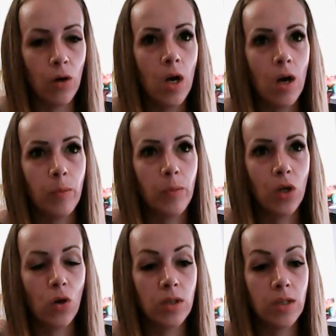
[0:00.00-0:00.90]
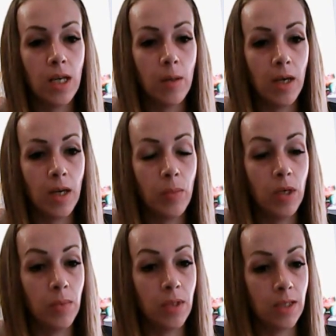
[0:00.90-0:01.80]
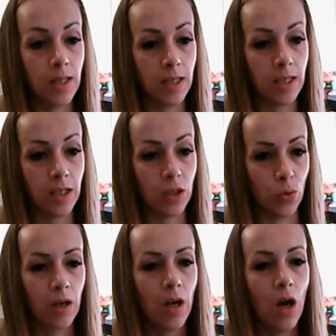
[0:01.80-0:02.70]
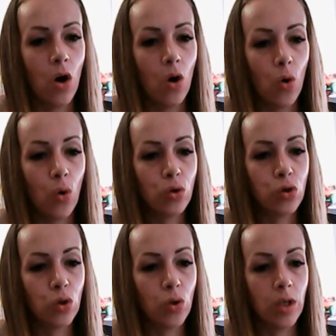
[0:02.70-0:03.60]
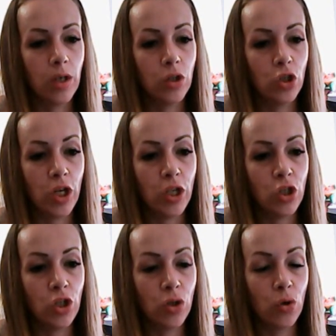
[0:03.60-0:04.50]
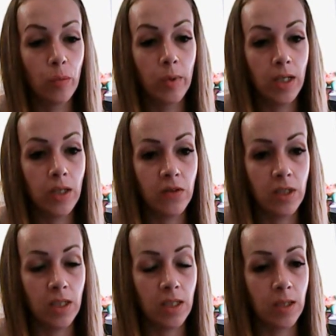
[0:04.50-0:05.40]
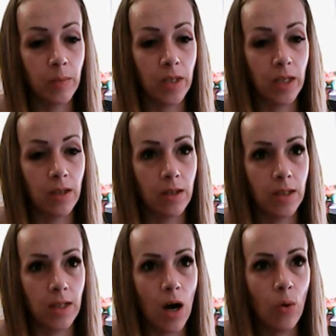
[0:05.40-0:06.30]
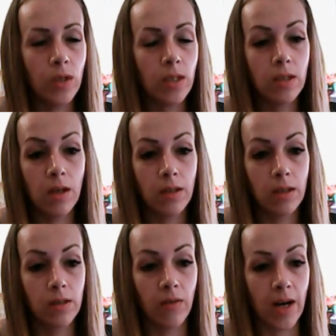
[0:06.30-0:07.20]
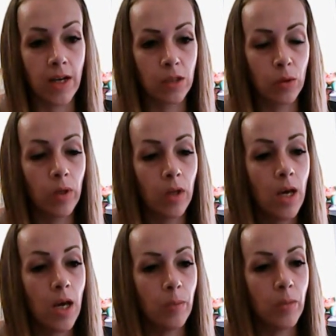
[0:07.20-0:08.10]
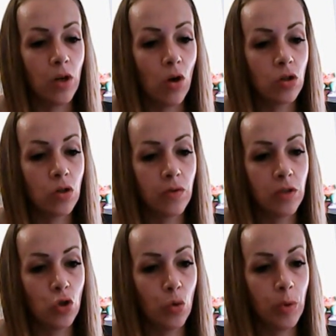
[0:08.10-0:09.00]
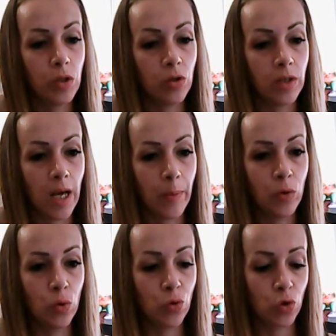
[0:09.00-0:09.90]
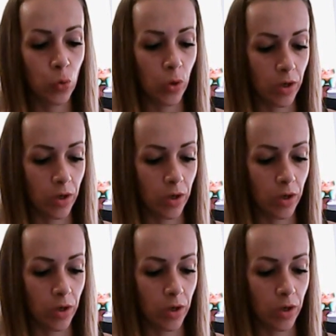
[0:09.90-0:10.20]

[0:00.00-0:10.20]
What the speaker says: because they may be misleading you. Also, changing your belief system now is not advisable because of a Jupiter-Neptune square.